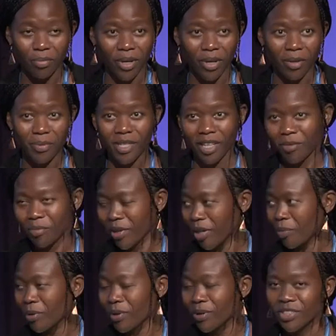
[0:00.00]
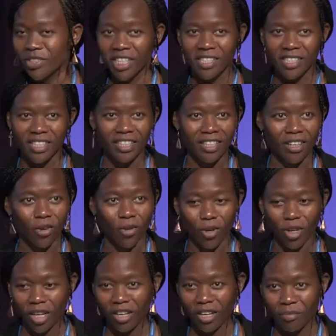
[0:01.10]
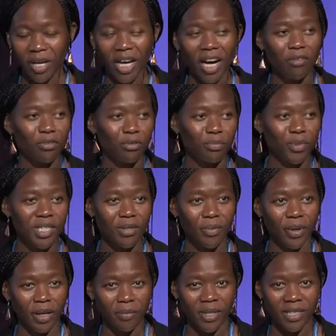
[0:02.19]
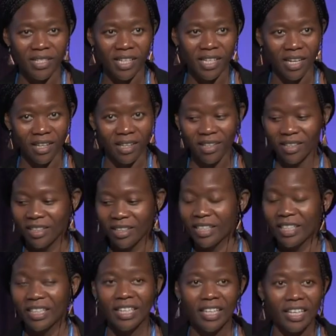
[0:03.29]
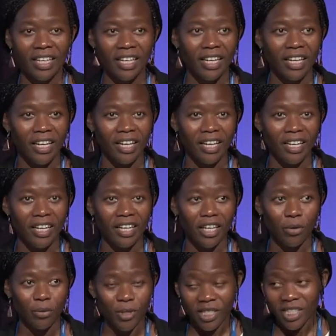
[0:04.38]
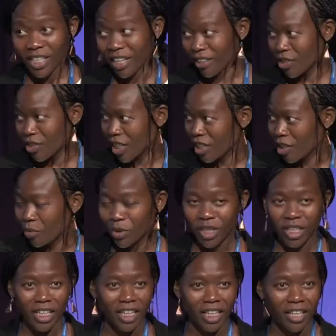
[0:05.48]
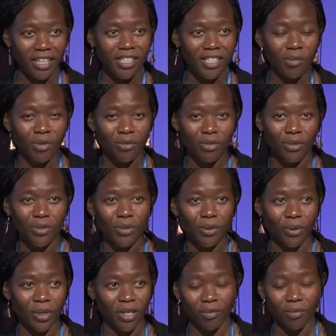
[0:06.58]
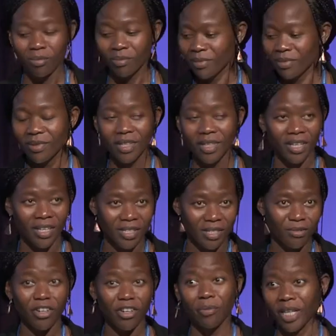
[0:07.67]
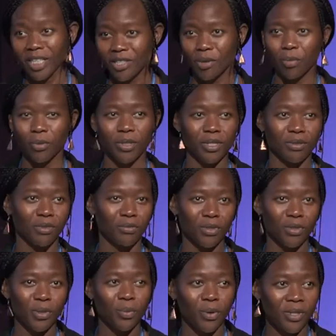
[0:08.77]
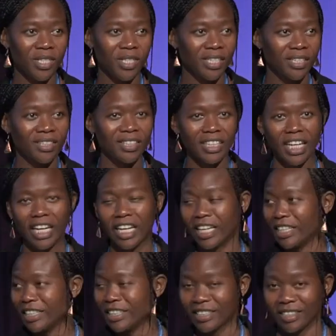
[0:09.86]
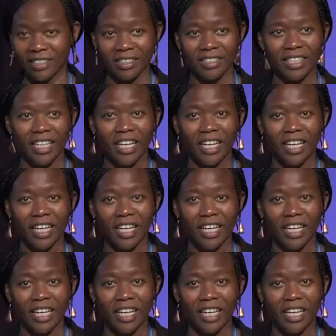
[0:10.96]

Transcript: perhaps start by apologizing on behalf of Mr. Baima's Tal. He was here actually at the beginning. I think some of you saw him. He's very much supportive of this process and